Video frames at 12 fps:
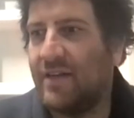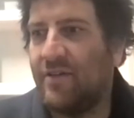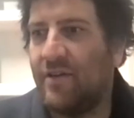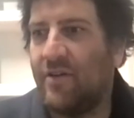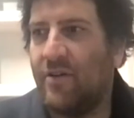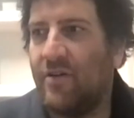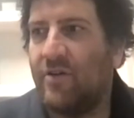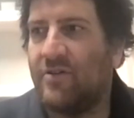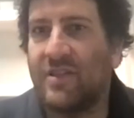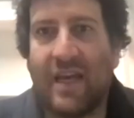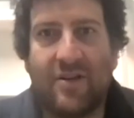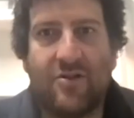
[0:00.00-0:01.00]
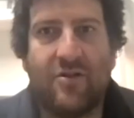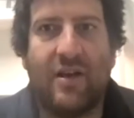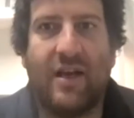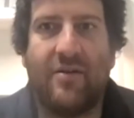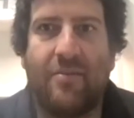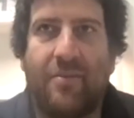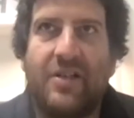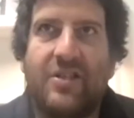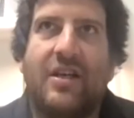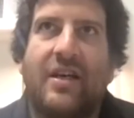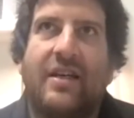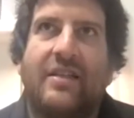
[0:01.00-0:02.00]
a, a, schedule and a
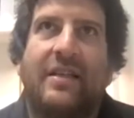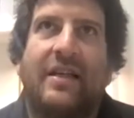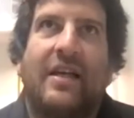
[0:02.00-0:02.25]
budget